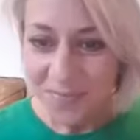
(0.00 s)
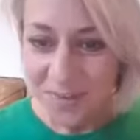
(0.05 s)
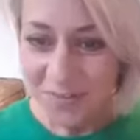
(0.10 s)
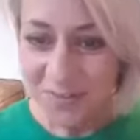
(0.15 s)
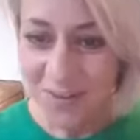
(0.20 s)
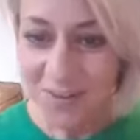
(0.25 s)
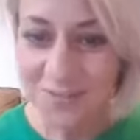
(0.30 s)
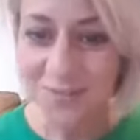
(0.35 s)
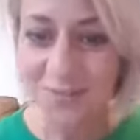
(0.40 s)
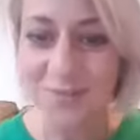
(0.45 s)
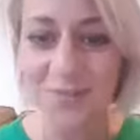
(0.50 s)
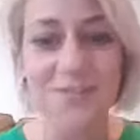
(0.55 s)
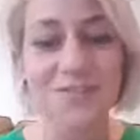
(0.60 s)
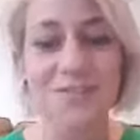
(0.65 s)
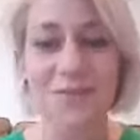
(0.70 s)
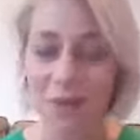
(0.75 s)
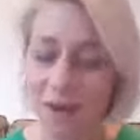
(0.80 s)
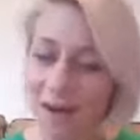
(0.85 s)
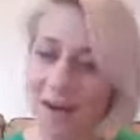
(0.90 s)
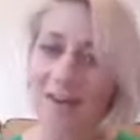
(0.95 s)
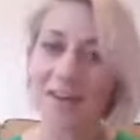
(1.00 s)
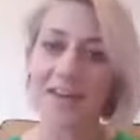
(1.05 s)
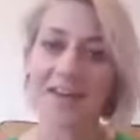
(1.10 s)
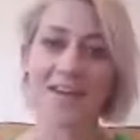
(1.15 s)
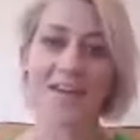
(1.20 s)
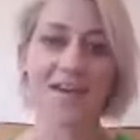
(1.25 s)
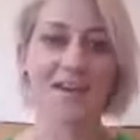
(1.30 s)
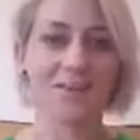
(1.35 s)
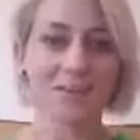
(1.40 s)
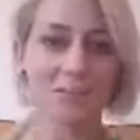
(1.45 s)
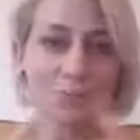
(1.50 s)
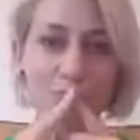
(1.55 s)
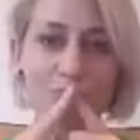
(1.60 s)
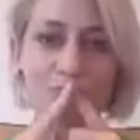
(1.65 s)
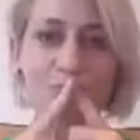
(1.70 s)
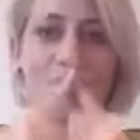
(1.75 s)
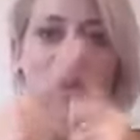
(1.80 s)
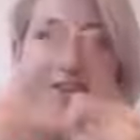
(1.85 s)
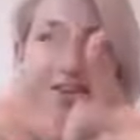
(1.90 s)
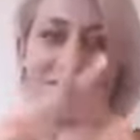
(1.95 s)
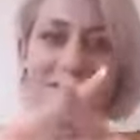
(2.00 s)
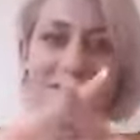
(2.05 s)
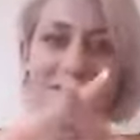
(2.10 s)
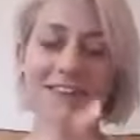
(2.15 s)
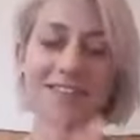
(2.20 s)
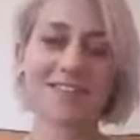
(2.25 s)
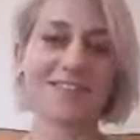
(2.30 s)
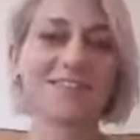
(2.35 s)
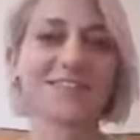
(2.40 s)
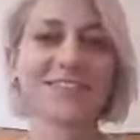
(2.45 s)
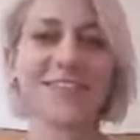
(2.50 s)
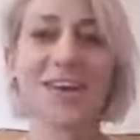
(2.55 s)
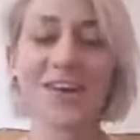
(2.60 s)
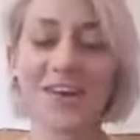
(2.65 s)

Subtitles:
Russell Ross, you are here. Yes.